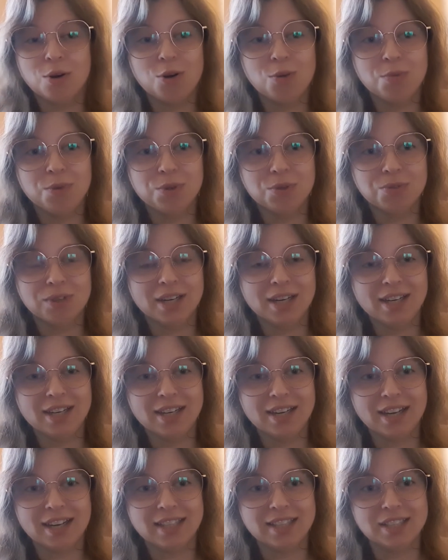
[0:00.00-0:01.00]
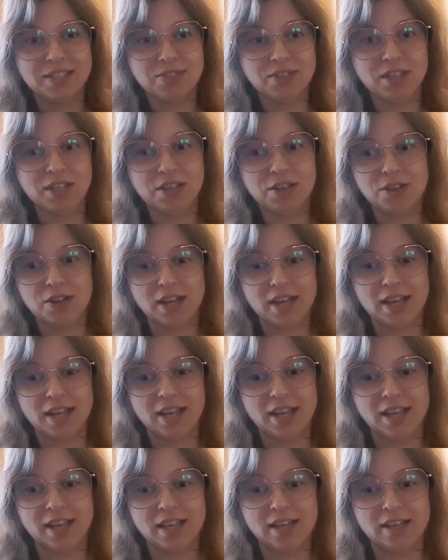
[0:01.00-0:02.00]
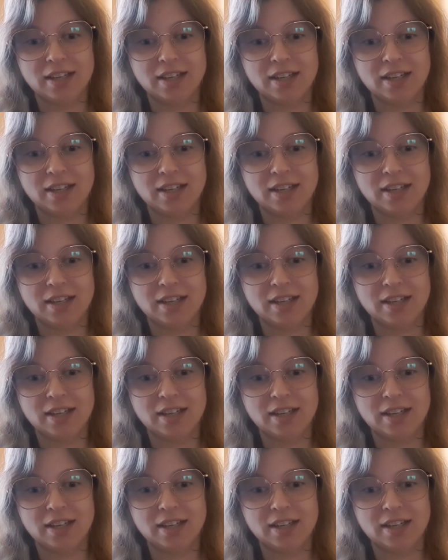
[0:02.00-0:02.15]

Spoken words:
hope you really like this video, and